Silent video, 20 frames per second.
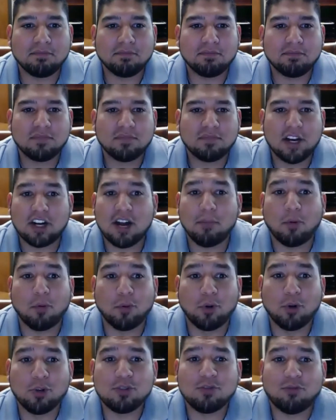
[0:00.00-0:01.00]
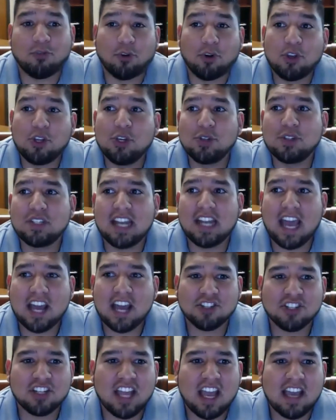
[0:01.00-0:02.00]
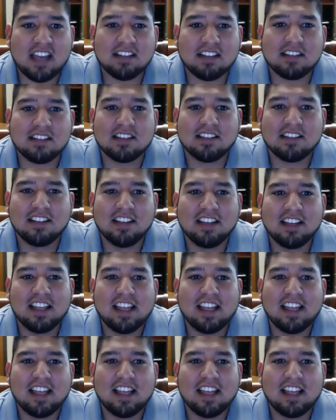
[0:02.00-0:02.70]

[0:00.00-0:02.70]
Here are a couple rules for using hashtags.